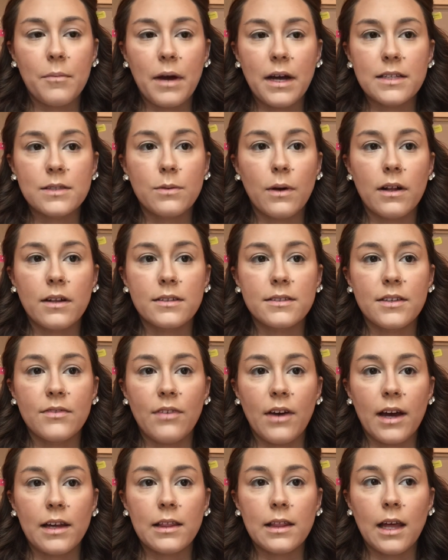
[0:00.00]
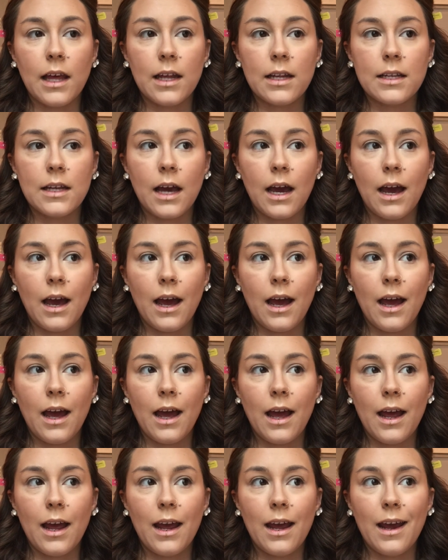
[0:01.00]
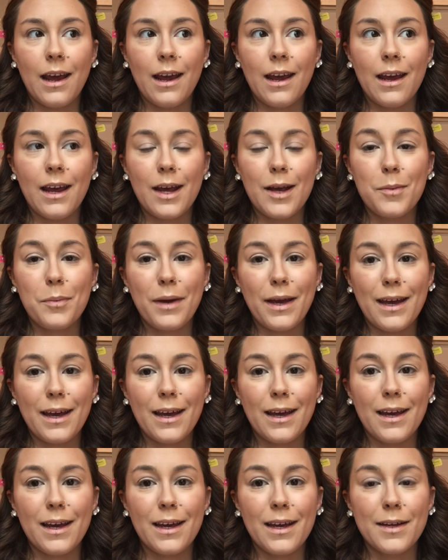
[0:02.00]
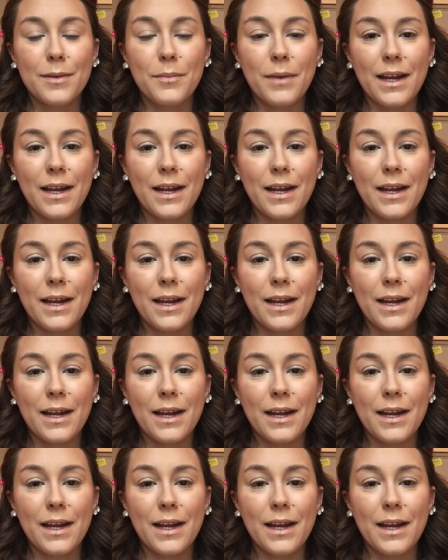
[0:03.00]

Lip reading: as well as the fact that I paid